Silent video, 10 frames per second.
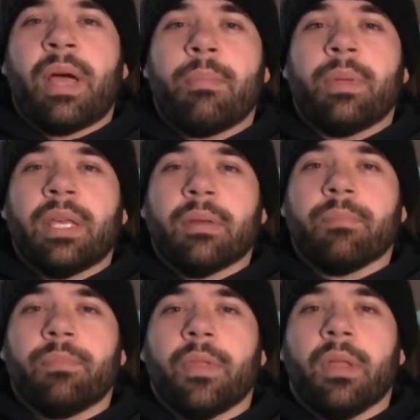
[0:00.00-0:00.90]
might be.
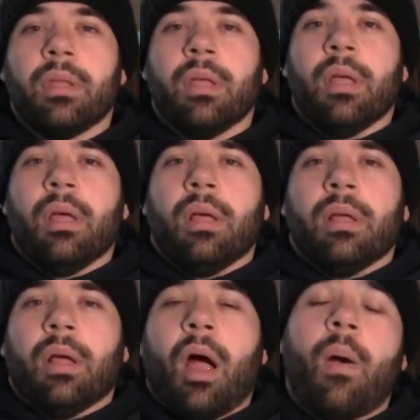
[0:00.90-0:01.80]

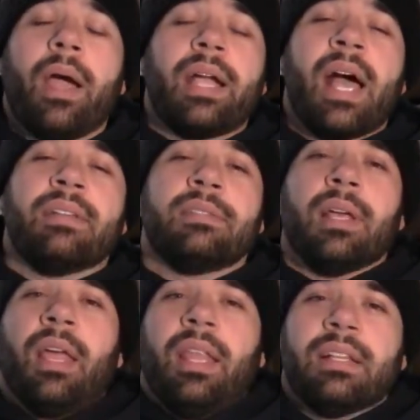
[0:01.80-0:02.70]
Alright guys,
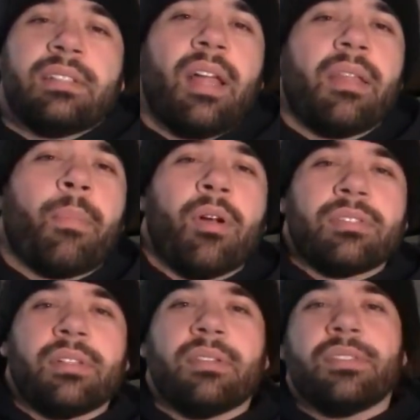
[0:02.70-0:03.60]
that's another
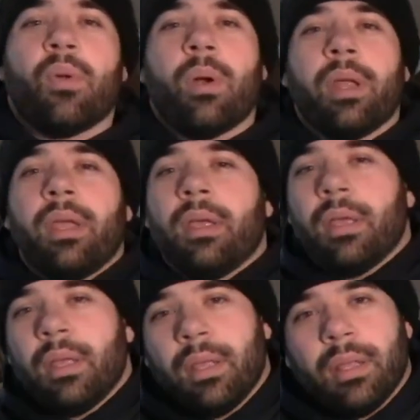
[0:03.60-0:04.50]
personal story.
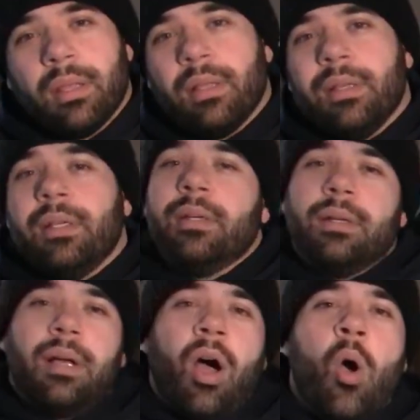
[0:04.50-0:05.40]

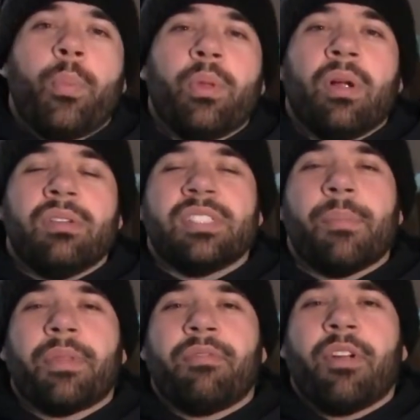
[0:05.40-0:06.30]
Hope you learned
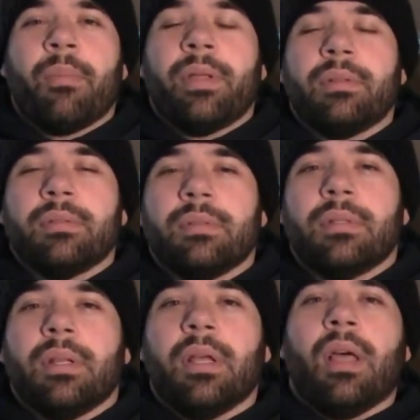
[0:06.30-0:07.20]
something from it.
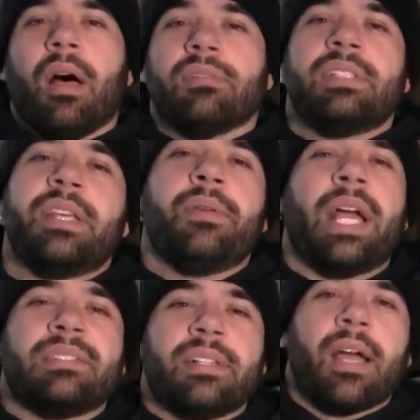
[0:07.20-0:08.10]
I'll see you
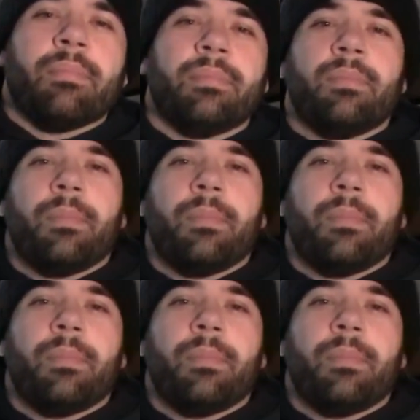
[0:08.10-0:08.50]
next time.